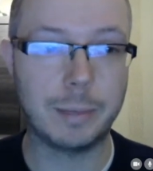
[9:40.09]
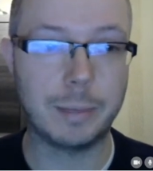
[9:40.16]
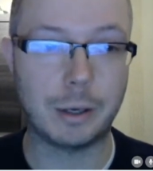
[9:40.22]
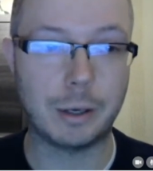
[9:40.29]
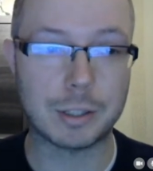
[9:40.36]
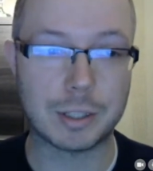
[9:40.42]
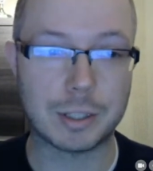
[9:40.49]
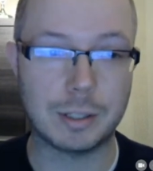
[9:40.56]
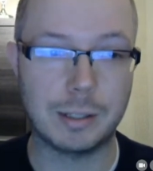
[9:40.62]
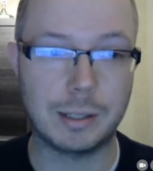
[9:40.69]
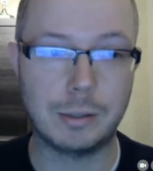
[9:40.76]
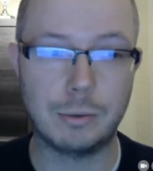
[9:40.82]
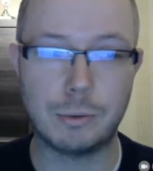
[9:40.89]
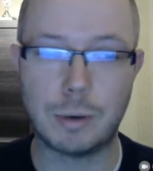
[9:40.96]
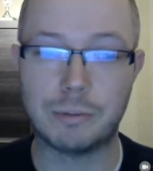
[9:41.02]
because
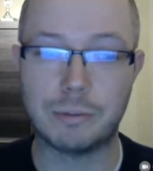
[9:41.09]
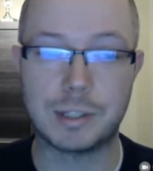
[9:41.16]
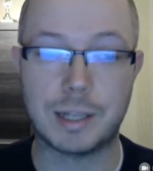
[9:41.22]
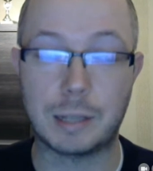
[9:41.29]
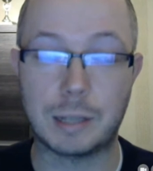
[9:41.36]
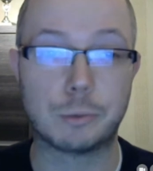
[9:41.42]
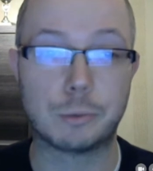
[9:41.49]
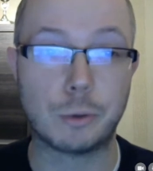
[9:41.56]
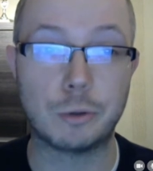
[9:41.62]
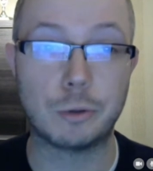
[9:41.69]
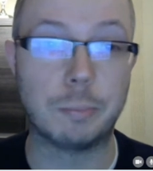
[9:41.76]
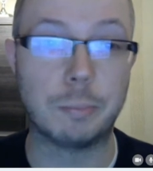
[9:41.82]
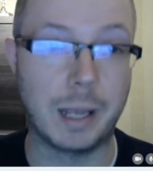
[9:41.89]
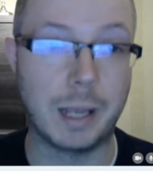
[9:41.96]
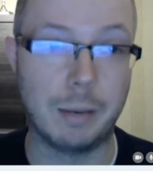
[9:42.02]
you have a second rook to
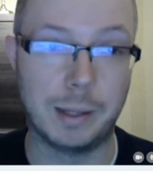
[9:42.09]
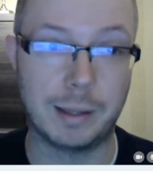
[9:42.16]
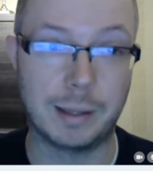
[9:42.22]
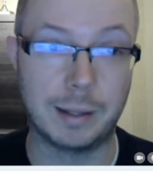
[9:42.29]
play with.